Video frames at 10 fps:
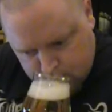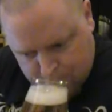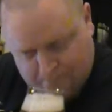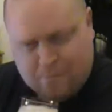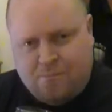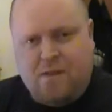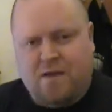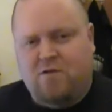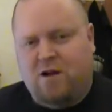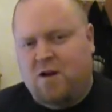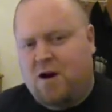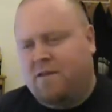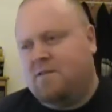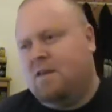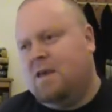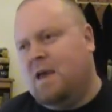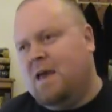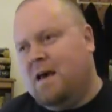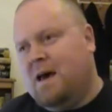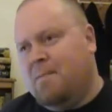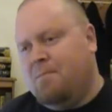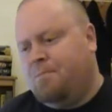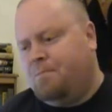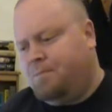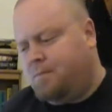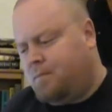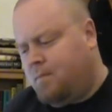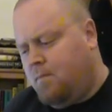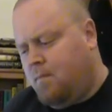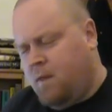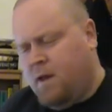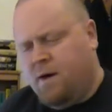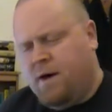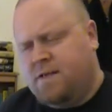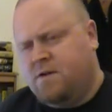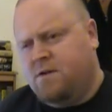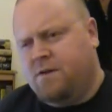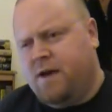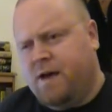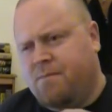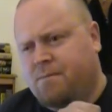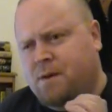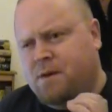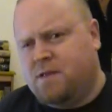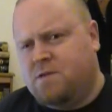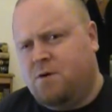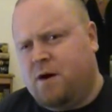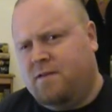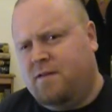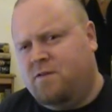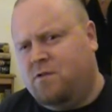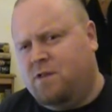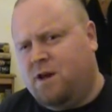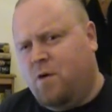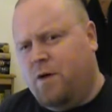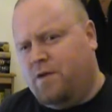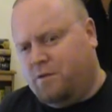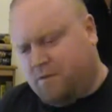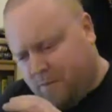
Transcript: That's really nice. You're getting a nice sort of spicy, sort of doughy sort of